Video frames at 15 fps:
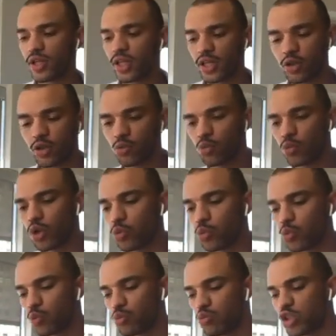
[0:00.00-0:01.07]
Like, what
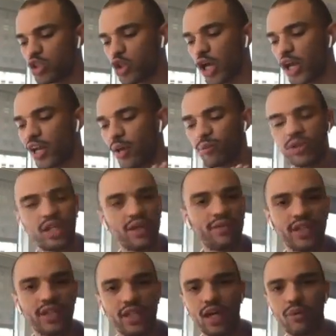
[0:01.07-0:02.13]
did you end up
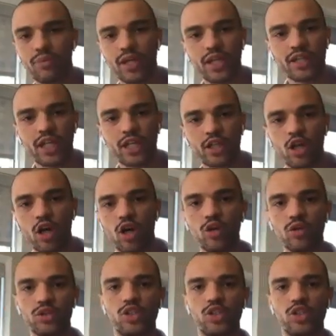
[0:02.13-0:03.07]
giving that up, letting that go?